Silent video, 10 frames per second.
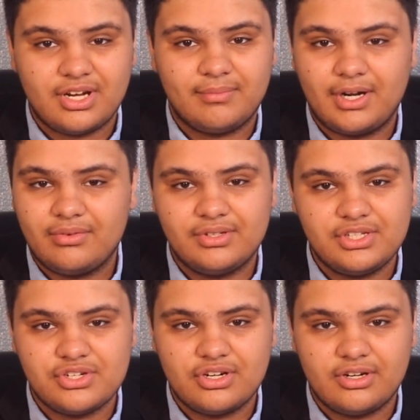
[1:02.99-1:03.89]
I'm not
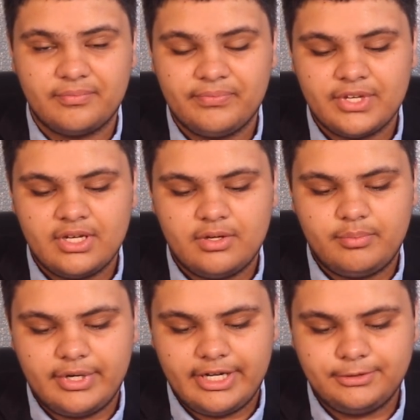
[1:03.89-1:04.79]
really sure.
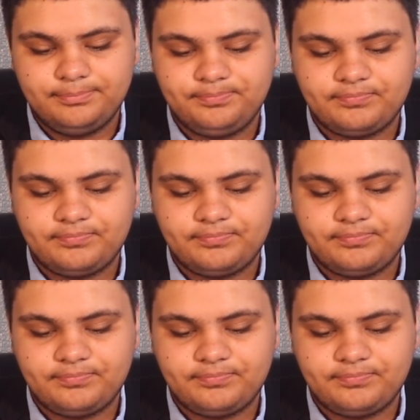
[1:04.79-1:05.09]
But